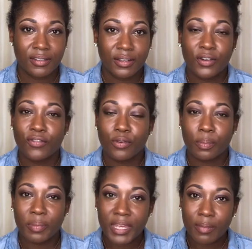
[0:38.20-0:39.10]
for
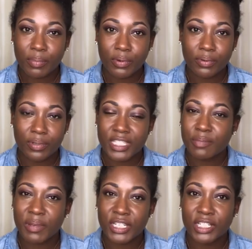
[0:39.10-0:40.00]
people,
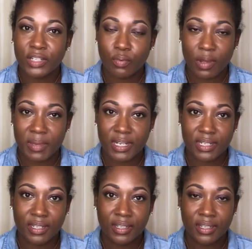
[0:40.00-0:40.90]
especially women,
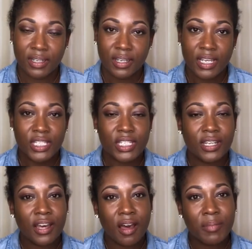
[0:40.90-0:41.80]
to
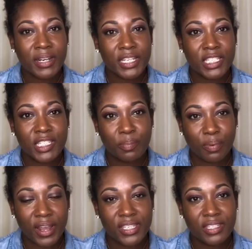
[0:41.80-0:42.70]
come and
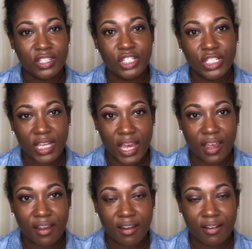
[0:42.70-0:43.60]
express and
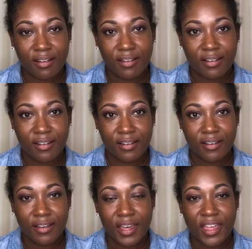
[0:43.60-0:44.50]
share
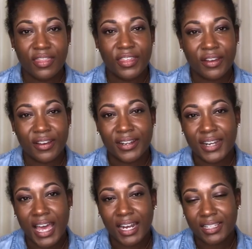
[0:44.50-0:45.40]
their
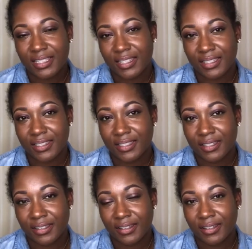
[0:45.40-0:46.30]
analysis
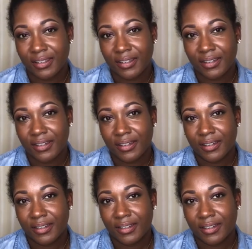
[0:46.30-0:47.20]

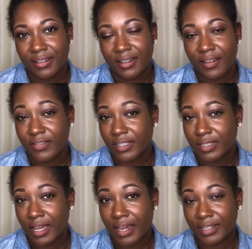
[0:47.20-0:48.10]
of
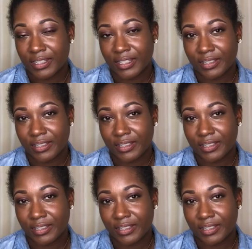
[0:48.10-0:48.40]
society.